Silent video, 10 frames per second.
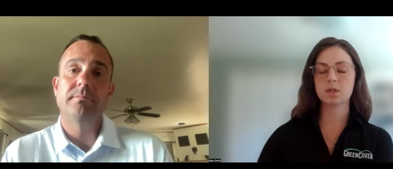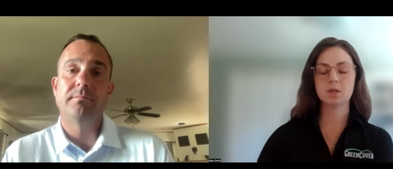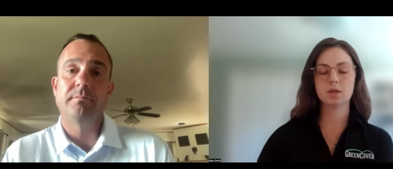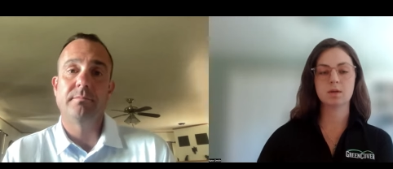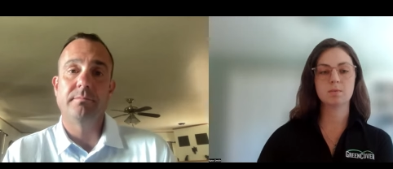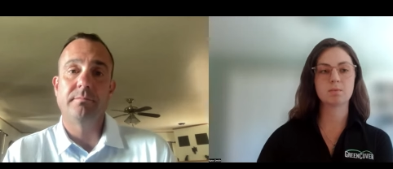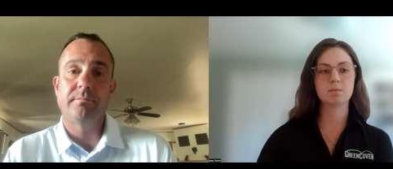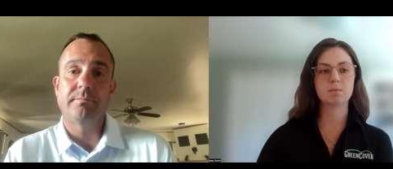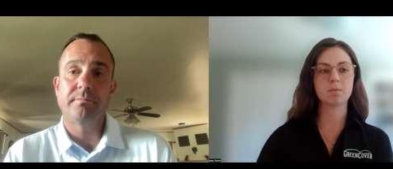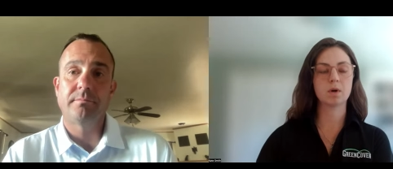Speaker 1: the
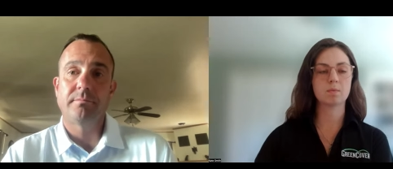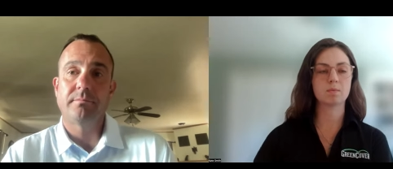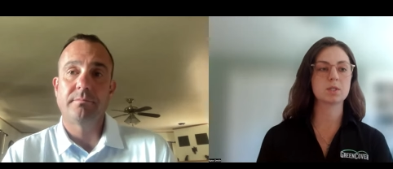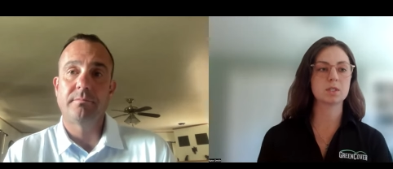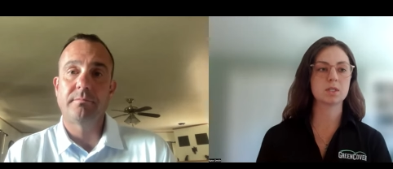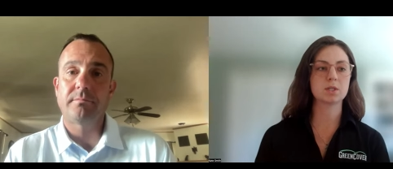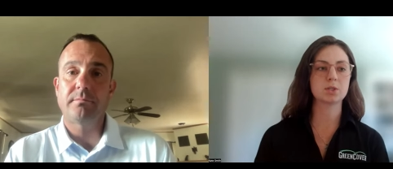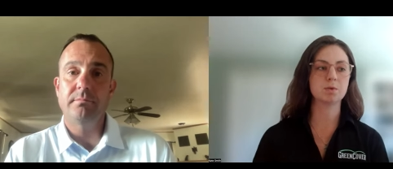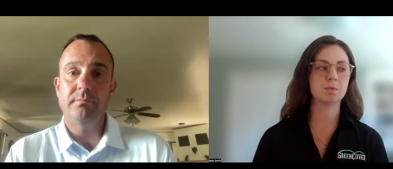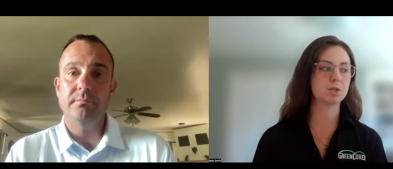uh, presentation,
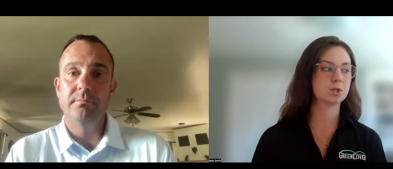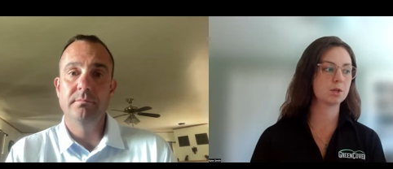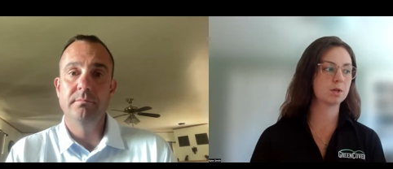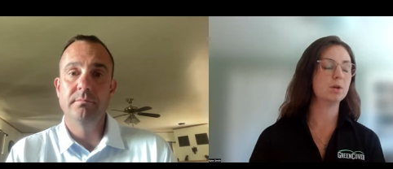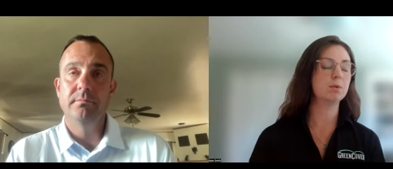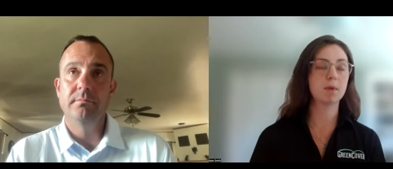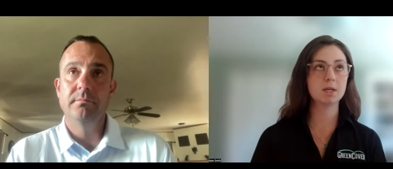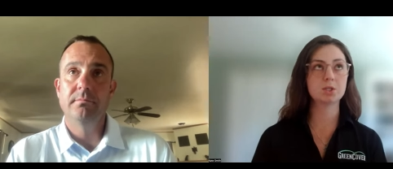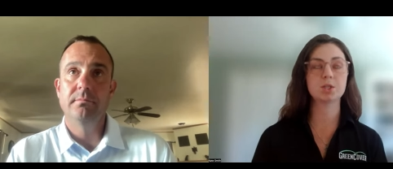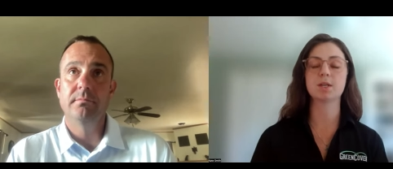you mentioned you
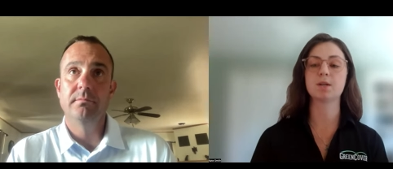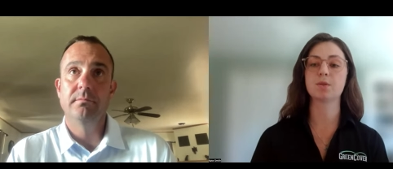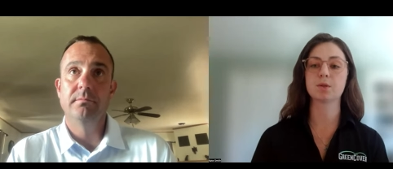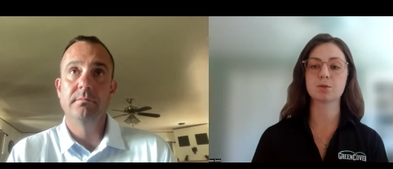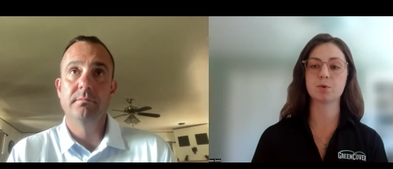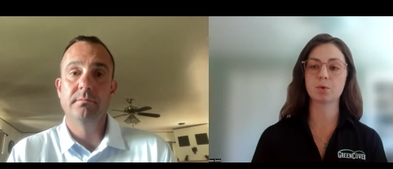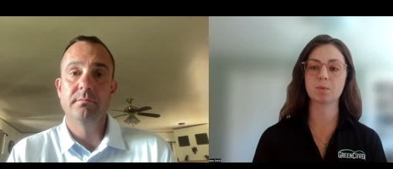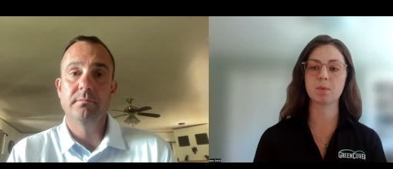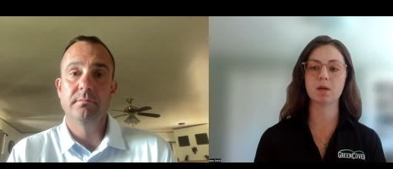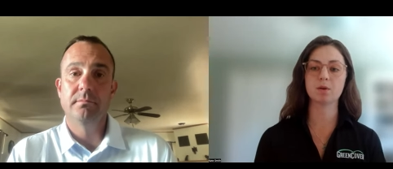mentioned the solar
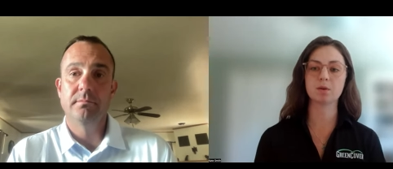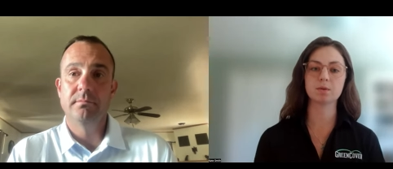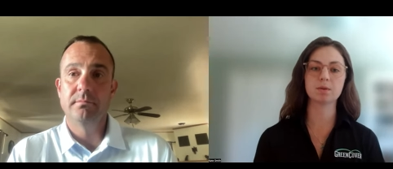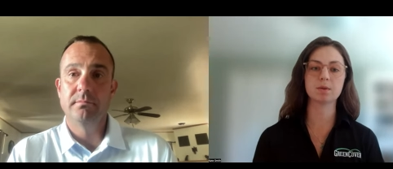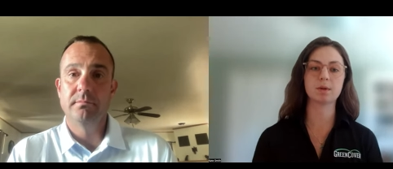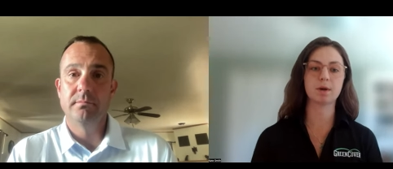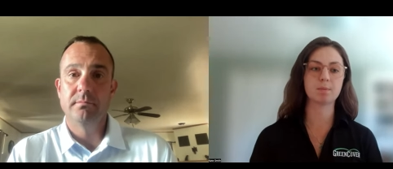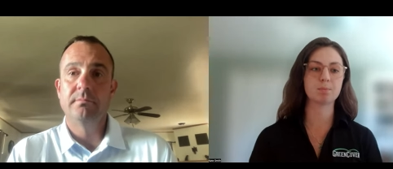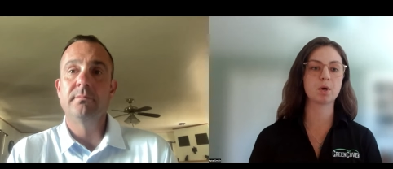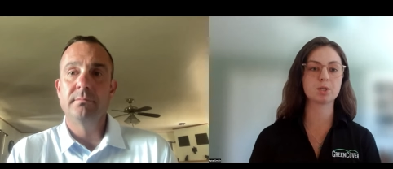panel uh,
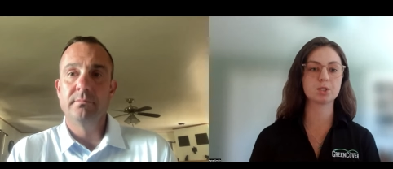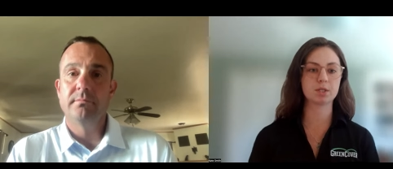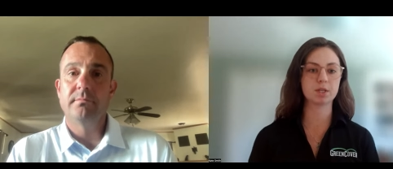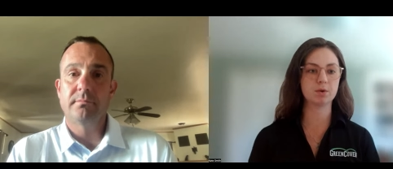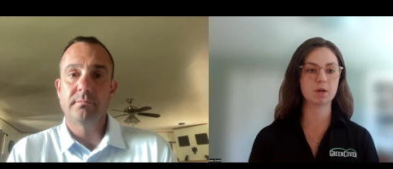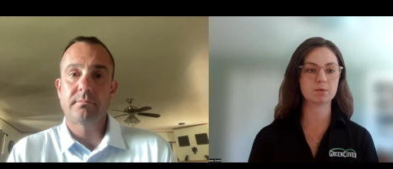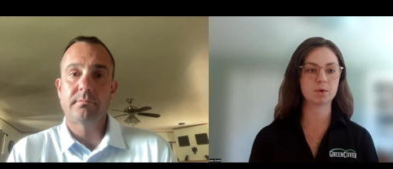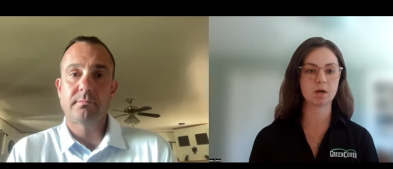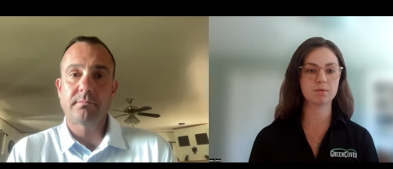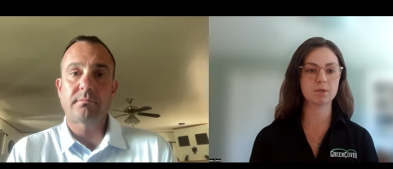project that you guys were
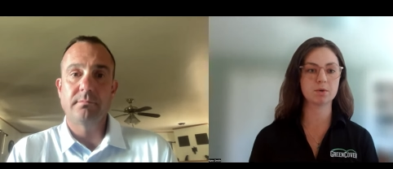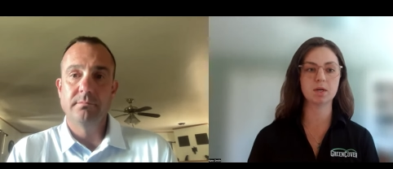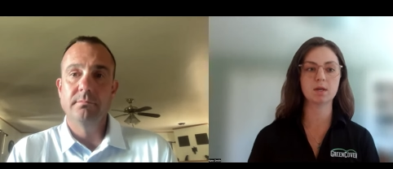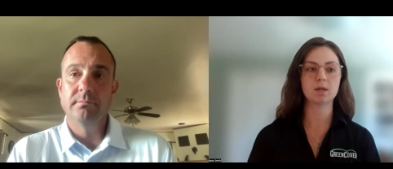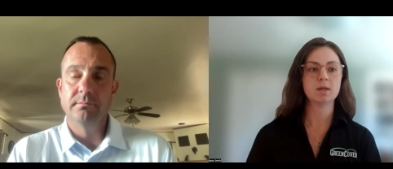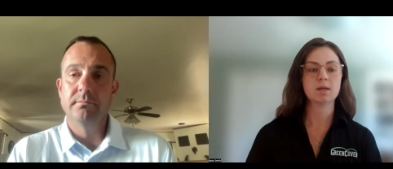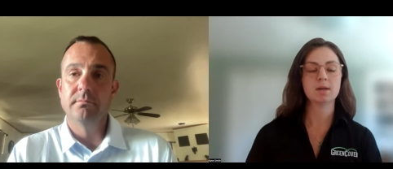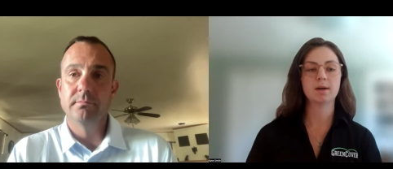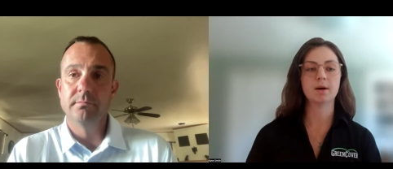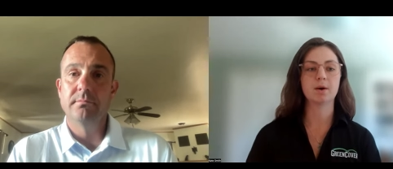kind of doing.
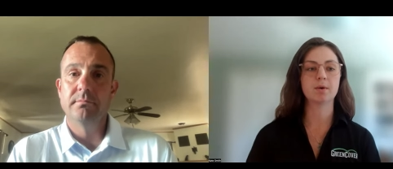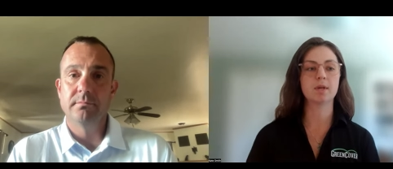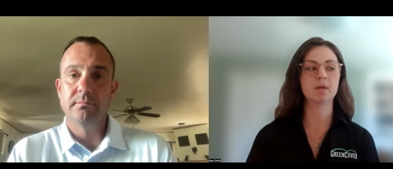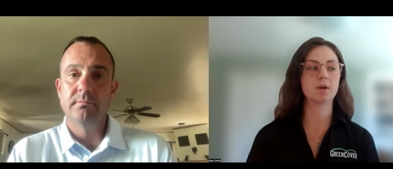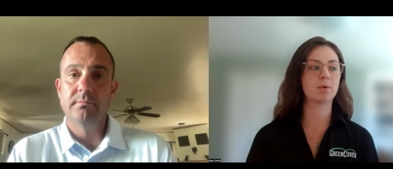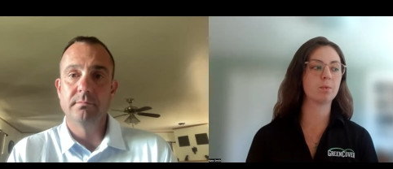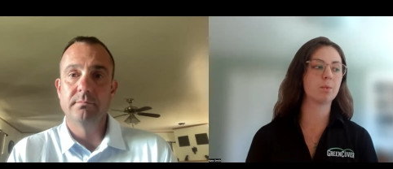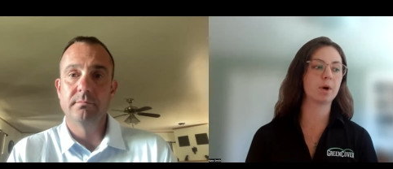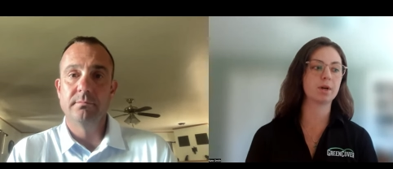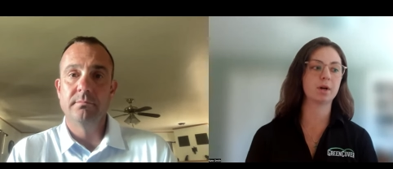Uh,
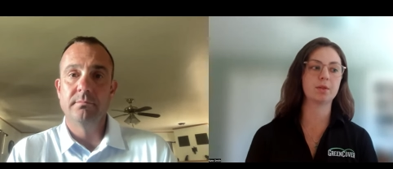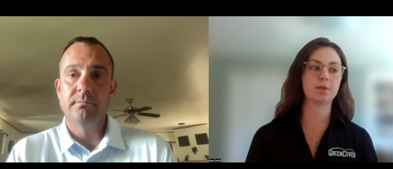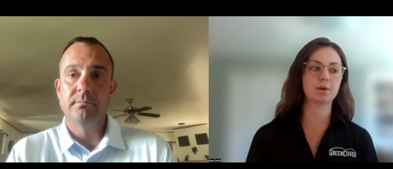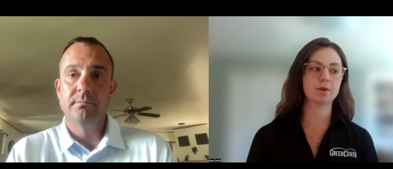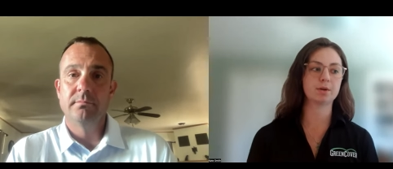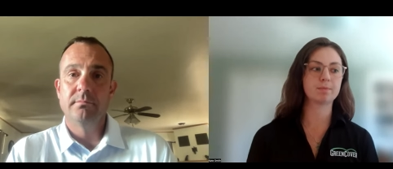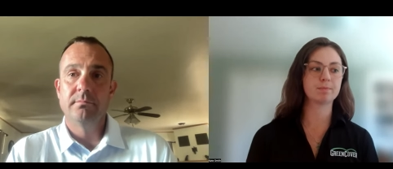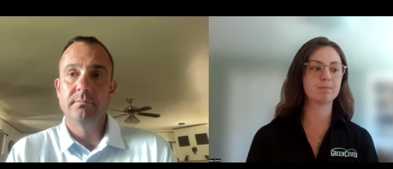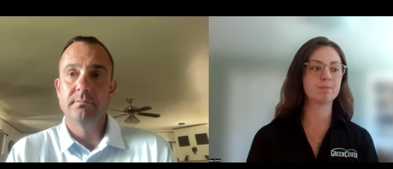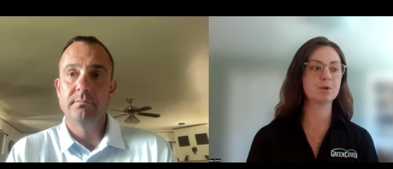what other
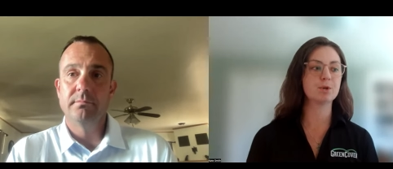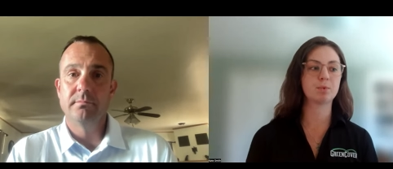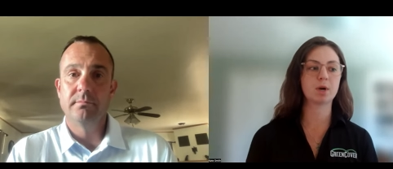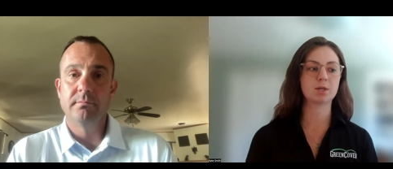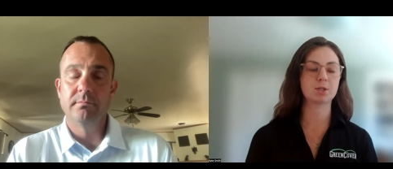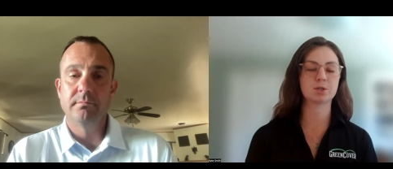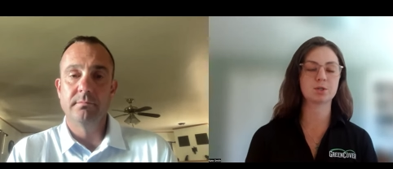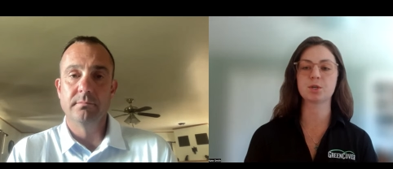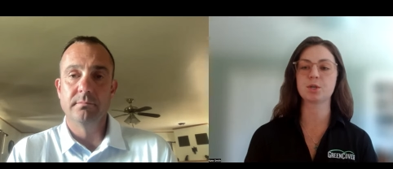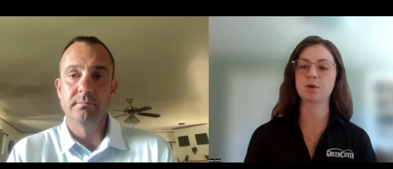new
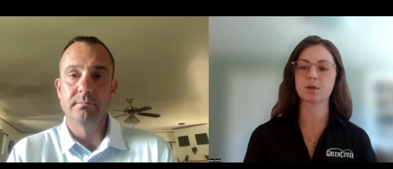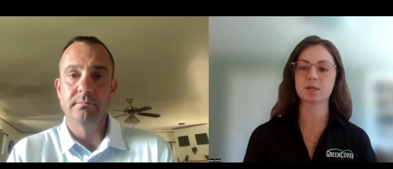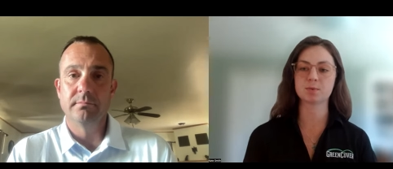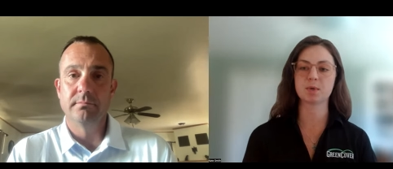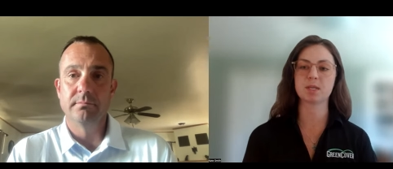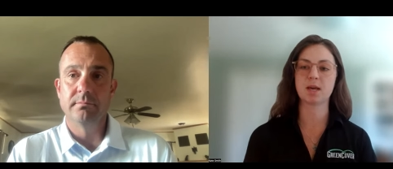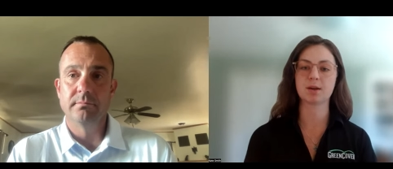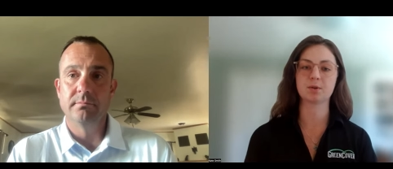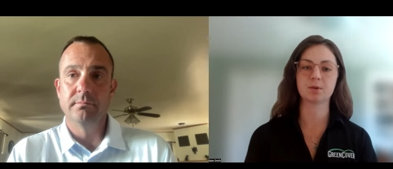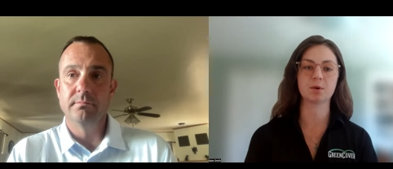projects, or you could explain
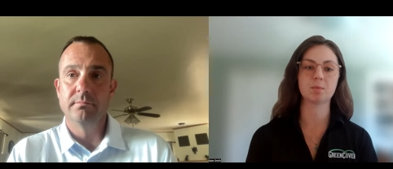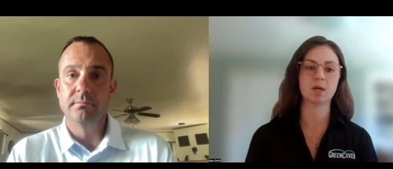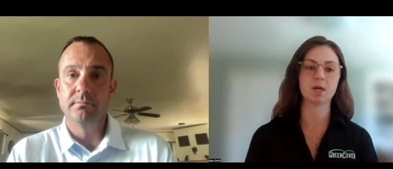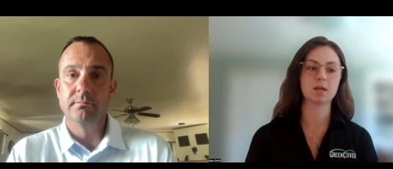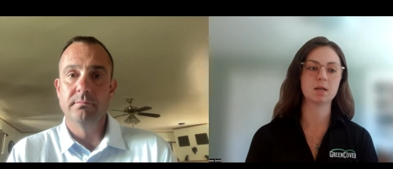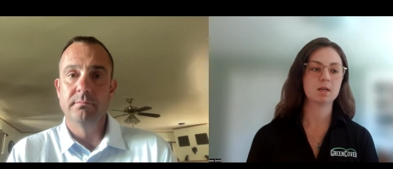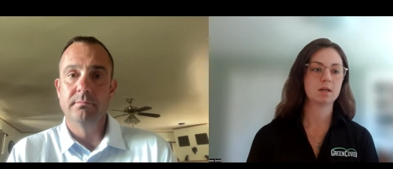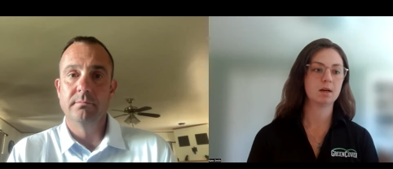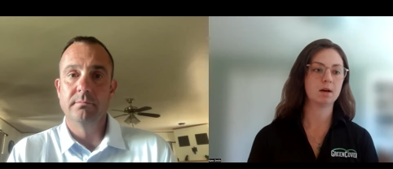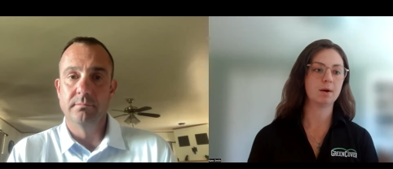that a little bit?
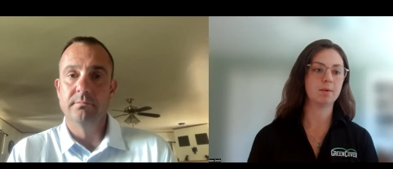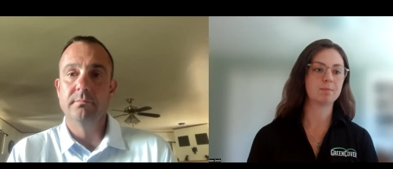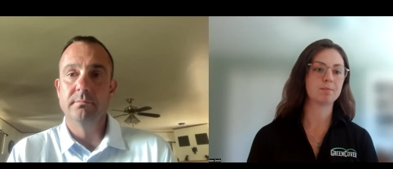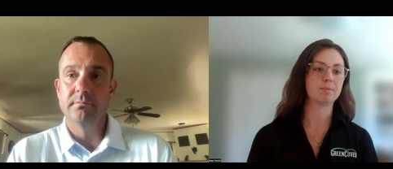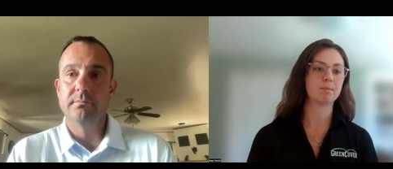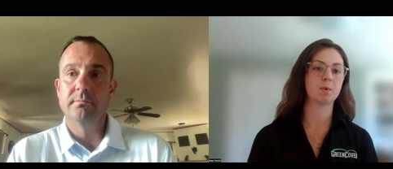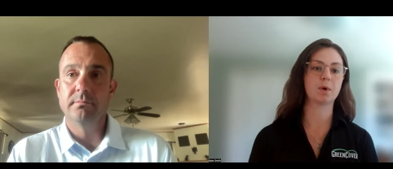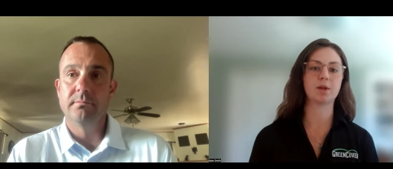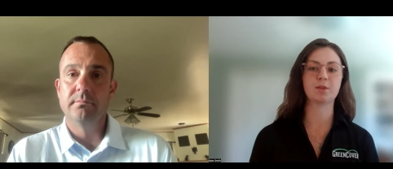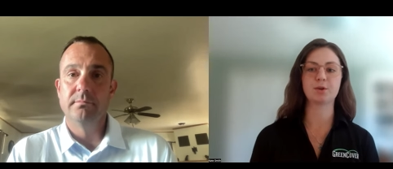Um, but
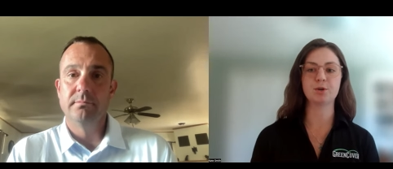what other